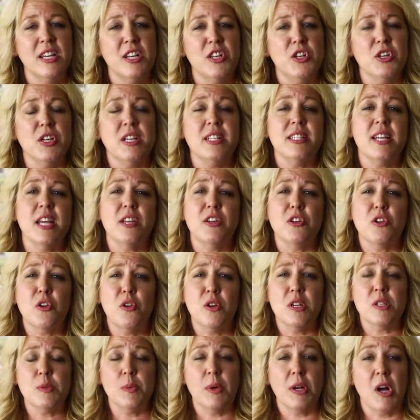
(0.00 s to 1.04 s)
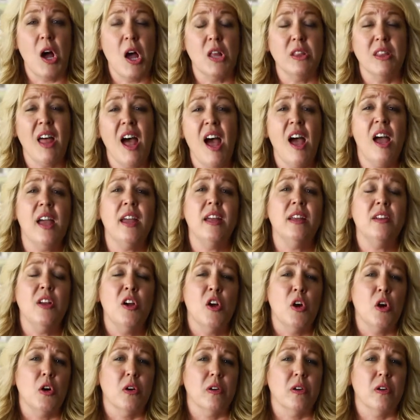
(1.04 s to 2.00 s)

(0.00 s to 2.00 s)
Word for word: You can take your coursework online,